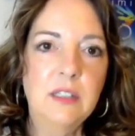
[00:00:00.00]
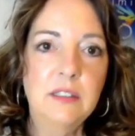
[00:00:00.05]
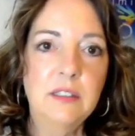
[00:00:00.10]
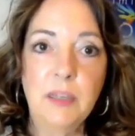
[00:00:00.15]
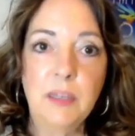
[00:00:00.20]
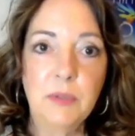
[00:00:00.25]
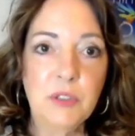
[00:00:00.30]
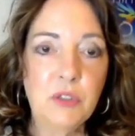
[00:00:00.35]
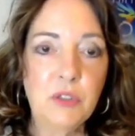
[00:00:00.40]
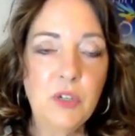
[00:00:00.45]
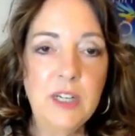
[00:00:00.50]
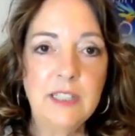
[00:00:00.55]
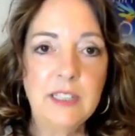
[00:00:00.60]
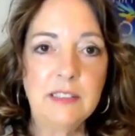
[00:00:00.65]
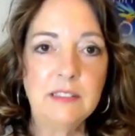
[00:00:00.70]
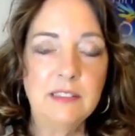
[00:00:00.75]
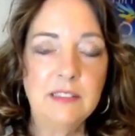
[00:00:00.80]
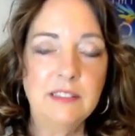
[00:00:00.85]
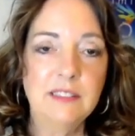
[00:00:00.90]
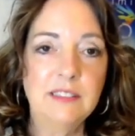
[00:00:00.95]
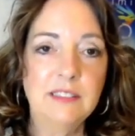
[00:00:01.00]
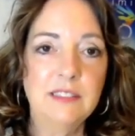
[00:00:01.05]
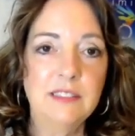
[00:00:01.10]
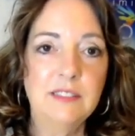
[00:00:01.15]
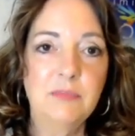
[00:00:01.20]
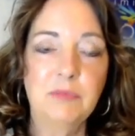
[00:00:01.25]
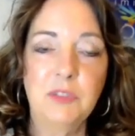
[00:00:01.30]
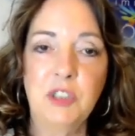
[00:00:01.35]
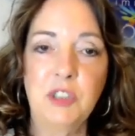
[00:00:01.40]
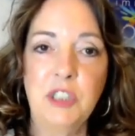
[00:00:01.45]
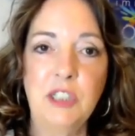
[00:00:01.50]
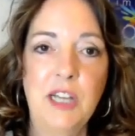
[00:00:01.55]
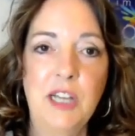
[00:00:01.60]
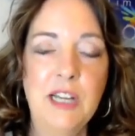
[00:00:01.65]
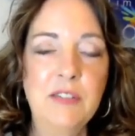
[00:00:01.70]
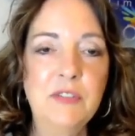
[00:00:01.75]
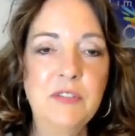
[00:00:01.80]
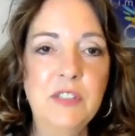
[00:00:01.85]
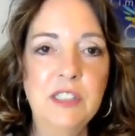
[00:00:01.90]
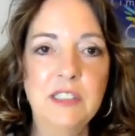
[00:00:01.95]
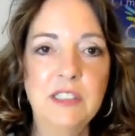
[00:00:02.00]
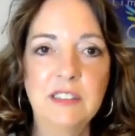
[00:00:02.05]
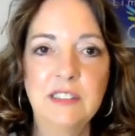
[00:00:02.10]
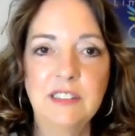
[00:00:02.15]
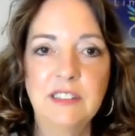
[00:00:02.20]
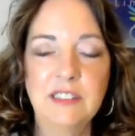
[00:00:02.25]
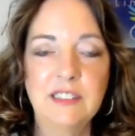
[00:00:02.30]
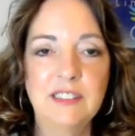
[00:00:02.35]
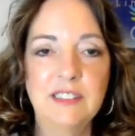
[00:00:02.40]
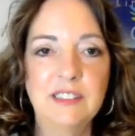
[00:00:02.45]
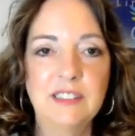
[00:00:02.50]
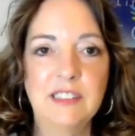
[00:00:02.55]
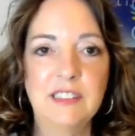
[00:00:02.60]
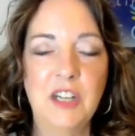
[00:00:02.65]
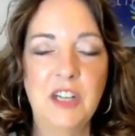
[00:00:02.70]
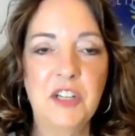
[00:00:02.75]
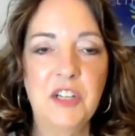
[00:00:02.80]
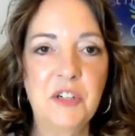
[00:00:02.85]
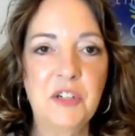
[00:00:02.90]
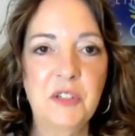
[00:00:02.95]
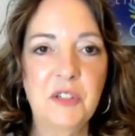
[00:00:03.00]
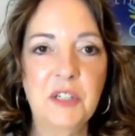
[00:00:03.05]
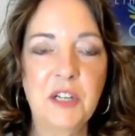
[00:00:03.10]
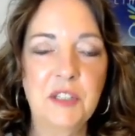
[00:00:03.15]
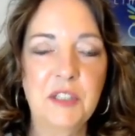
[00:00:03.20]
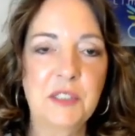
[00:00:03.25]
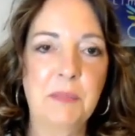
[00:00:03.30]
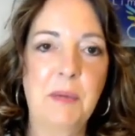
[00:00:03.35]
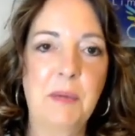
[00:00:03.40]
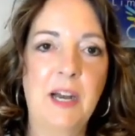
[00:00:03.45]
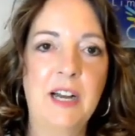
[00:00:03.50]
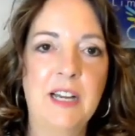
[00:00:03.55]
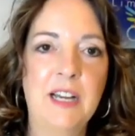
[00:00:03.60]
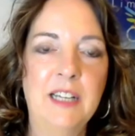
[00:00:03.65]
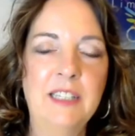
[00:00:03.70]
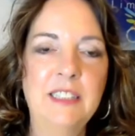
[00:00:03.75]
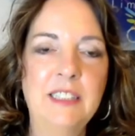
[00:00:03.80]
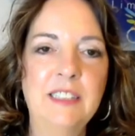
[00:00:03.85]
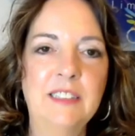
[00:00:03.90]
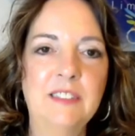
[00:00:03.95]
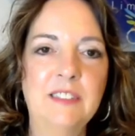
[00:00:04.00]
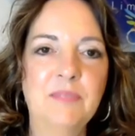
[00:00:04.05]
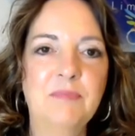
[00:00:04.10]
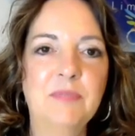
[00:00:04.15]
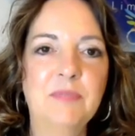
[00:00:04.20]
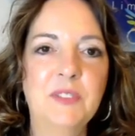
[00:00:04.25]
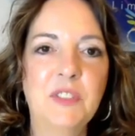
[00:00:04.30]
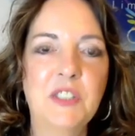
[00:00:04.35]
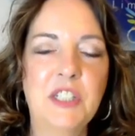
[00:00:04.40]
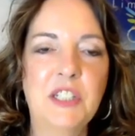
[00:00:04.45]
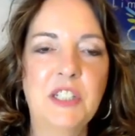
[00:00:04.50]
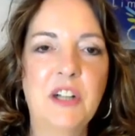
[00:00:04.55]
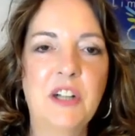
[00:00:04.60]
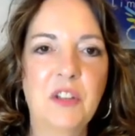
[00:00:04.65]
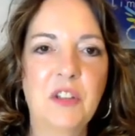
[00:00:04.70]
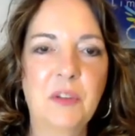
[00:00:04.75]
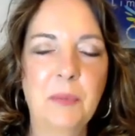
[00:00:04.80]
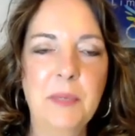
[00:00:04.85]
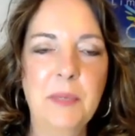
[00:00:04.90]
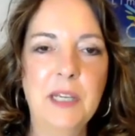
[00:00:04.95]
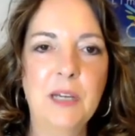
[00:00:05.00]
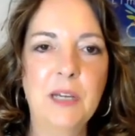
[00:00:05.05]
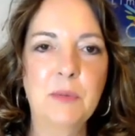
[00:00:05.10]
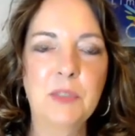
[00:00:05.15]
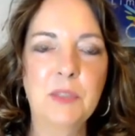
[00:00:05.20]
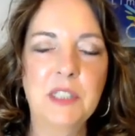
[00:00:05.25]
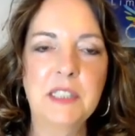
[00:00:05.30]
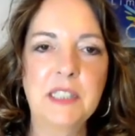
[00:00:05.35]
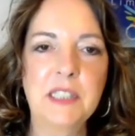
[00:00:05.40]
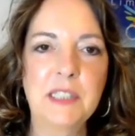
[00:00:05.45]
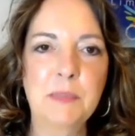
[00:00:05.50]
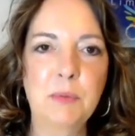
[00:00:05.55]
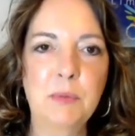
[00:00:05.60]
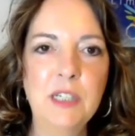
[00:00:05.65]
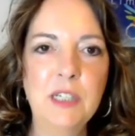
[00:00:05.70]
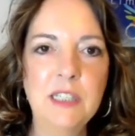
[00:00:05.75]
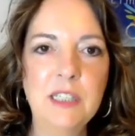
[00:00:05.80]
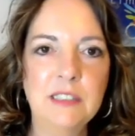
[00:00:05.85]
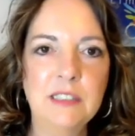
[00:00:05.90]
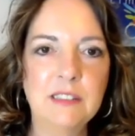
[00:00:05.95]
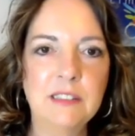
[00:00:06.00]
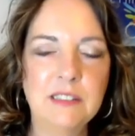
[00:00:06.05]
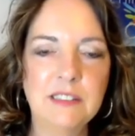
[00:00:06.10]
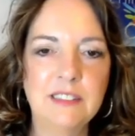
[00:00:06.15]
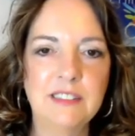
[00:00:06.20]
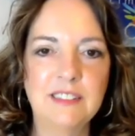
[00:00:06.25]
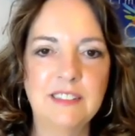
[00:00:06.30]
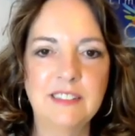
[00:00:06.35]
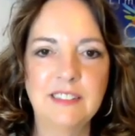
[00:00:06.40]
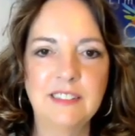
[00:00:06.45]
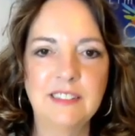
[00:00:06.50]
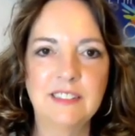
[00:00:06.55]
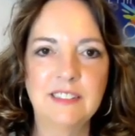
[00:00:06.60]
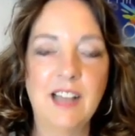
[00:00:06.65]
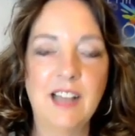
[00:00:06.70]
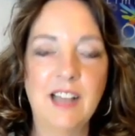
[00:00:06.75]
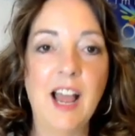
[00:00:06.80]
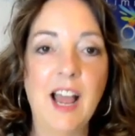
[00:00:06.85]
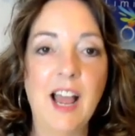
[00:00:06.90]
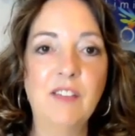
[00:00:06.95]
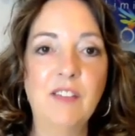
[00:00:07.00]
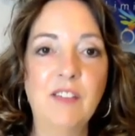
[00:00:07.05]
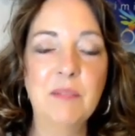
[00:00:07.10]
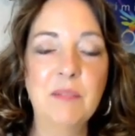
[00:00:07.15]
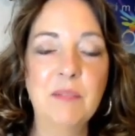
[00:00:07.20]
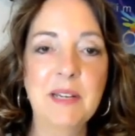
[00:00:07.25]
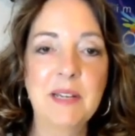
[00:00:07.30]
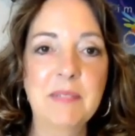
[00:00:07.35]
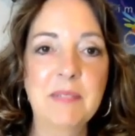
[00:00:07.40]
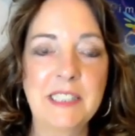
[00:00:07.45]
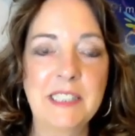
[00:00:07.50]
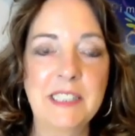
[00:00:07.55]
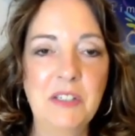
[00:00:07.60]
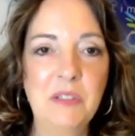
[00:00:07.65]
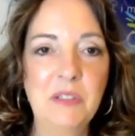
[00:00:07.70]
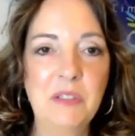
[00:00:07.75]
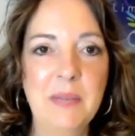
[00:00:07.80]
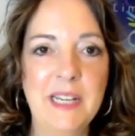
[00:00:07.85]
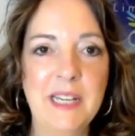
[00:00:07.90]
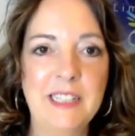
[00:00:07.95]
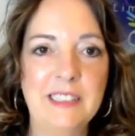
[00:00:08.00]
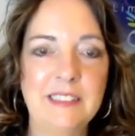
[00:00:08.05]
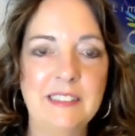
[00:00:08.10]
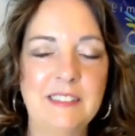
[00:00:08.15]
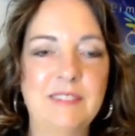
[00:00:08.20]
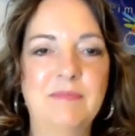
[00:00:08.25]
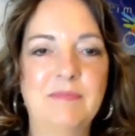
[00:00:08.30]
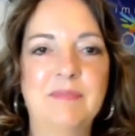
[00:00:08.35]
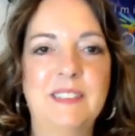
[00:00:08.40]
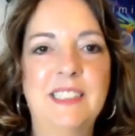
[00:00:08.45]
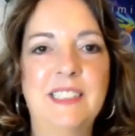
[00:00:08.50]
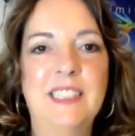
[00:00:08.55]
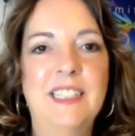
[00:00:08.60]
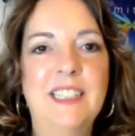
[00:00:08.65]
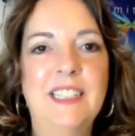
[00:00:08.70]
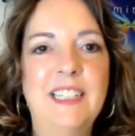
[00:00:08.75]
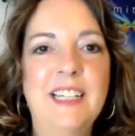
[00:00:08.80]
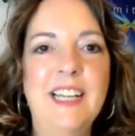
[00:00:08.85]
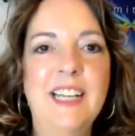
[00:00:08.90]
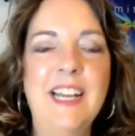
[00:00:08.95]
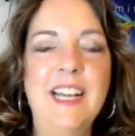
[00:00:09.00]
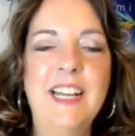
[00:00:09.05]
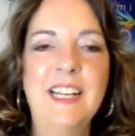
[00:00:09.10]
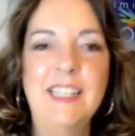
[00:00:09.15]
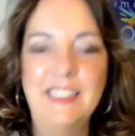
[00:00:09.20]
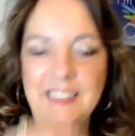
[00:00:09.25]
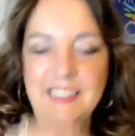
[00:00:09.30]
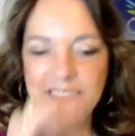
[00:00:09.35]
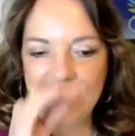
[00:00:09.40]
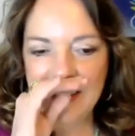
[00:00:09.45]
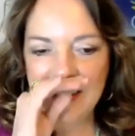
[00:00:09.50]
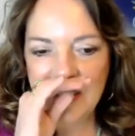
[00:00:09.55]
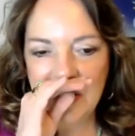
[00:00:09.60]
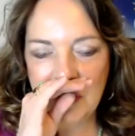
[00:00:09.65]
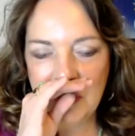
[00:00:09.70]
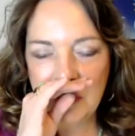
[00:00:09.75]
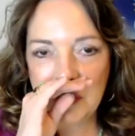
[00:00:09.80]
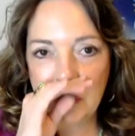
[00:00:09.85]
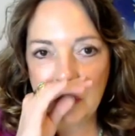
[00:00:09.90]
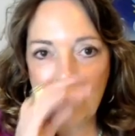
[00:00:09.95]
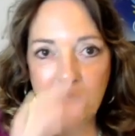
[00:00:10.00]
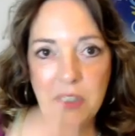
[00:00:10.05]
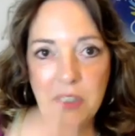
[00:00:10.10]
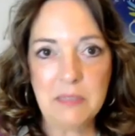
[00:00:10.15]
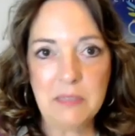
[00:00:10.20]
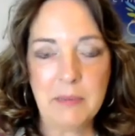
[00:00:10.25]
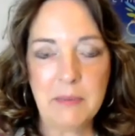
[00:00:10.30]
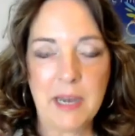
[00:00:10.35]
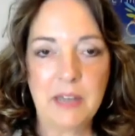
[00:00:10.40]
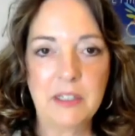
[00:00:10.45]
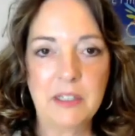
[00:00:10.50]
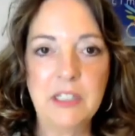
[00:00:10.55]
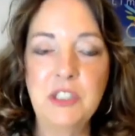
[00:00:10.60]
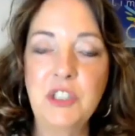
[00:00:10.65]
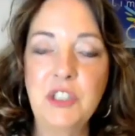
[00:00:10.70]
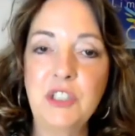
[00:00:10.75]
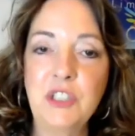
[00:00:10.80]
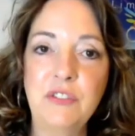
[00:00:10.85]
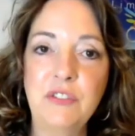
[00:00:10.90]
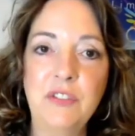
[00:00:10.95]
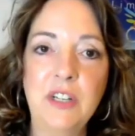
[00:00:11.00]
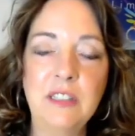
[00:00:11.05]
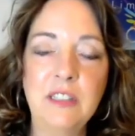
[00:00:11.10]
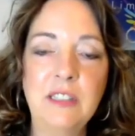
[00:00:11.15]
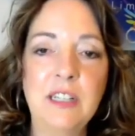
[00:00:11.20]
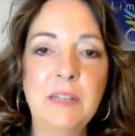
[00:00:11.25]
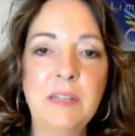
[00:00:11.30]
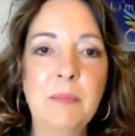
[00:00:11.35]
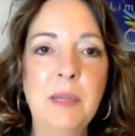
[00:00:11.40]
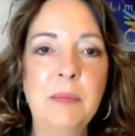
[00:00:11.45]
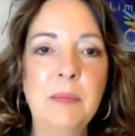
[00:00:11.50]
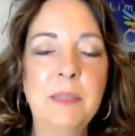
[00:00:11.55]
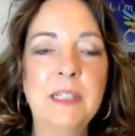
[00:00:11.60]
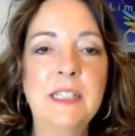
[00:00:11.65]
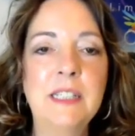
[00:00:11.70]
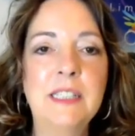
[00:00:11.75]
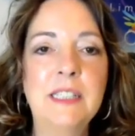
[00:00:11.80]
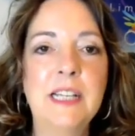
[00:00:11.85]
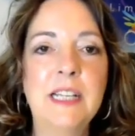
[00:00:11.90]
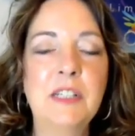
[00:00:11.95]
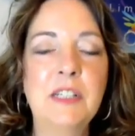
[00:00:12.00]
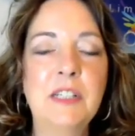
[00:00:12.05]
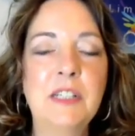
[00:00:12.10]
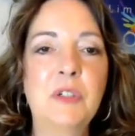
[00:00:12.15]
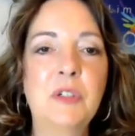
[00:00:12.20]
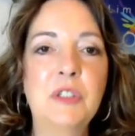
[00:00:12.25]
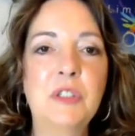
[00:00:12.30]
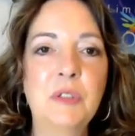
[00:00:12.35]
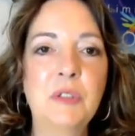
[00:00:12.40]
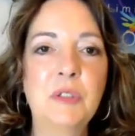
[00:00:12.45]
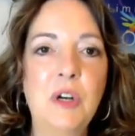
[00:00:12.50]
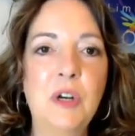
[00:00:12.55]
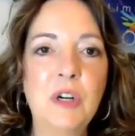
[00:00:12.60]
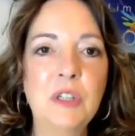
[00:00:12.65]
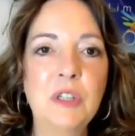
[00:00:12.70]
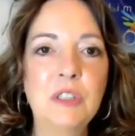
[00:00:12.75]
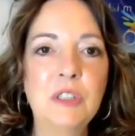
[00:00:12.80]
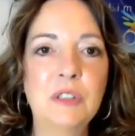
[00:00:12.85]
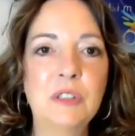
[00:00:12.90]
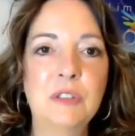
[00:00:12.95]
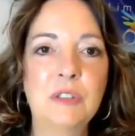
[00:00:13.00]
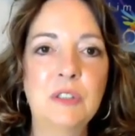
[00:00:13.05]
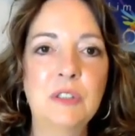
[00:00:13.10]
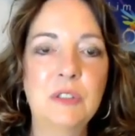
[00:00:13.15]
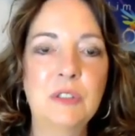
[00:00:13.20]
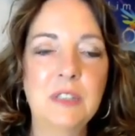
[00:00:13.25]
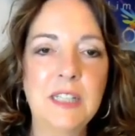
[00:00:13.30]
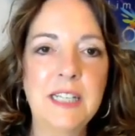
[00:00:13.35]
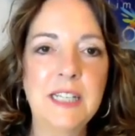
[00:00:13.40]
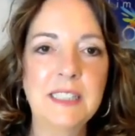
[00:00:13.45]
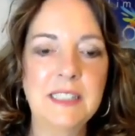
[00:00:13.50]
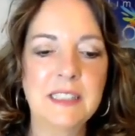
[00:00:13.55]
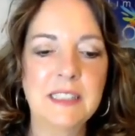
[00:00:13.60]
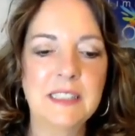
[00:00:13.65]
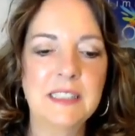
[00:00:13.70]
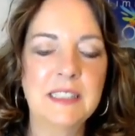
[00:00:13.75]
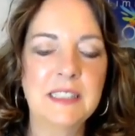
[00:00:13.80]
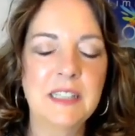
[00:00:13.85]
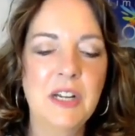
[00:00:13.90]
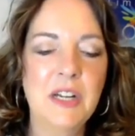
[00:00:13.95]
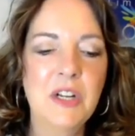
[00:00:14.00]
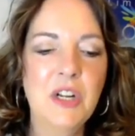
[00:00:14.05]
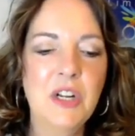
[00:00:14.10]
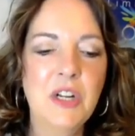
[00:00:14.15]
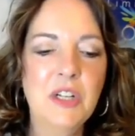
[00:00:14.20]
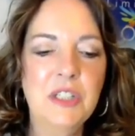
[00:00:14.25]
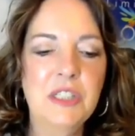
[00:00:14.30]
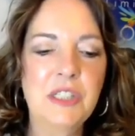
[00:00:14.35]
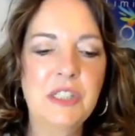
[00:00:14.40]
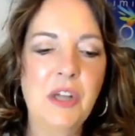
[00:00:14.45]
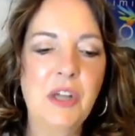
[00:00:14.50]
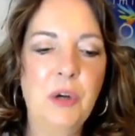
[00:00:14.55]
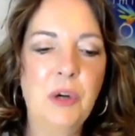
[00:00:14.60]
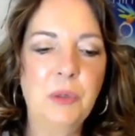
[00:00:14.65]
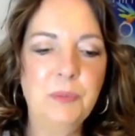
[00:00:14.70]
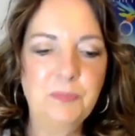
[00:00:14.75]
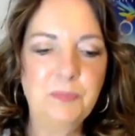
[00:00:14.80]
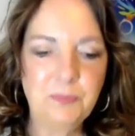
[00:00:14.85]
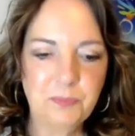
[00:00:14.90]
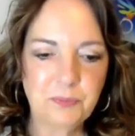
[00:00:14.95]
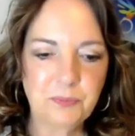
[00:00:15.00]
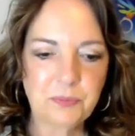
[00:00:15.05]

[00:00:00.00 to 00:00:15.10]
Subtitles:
that was great. She left. A year goes by. She calls me up. She says, Bryn, I haven't met my soulmate. And she was worried about it, and she felt like maybe it had taken her too long to learn her lessons. So